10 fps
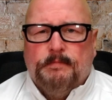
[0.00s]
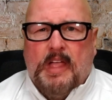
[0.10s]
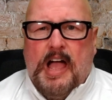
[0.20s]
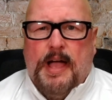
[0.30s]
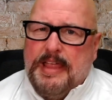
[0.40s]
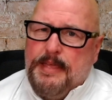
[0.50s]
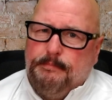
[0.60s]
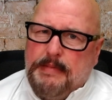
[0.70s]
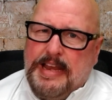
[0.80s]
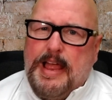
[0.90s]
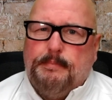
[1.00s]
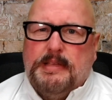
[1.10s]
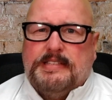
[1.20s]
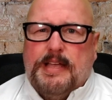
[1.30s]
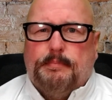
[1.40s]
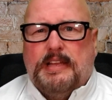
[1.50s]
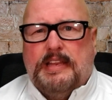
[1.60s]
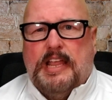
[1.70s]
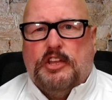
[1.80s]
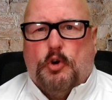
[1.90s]
It may not be something
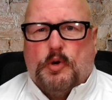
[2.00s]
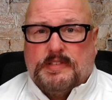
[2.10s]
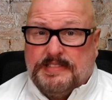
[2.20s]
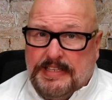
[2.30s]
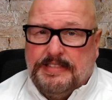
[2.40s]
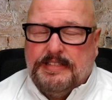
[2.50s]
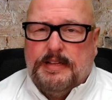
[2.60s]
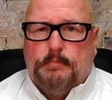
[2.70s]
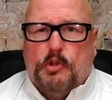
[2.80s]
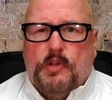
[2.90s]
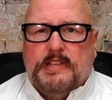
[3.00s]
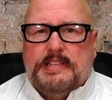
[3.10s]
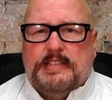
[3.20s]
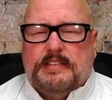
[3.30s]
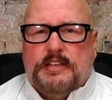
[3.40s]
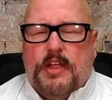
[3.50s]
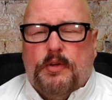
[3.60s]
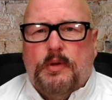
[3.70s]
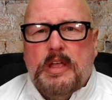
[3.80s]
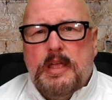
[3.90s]
that your seasoned employees need to
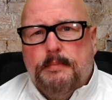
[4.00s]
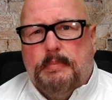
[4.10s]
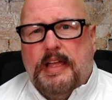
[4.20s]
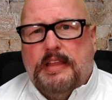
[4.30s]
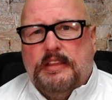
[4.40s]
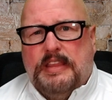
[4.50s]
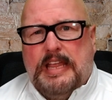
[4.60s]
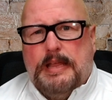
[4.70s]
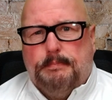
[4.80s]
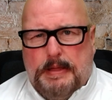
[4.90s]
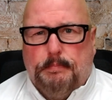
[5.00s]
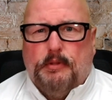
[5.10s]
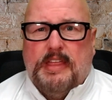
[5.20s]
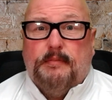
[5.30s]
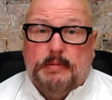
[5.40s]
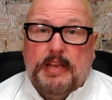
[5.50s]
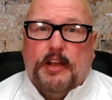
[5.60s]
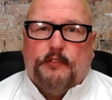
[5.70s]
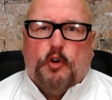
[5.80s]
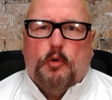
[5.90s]
know, but the people that have been
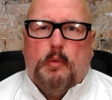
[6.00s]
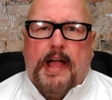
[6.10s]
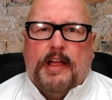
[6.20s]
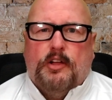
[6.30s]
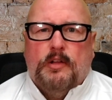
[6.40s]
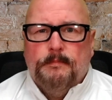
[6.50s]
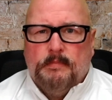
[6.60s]
there for a while,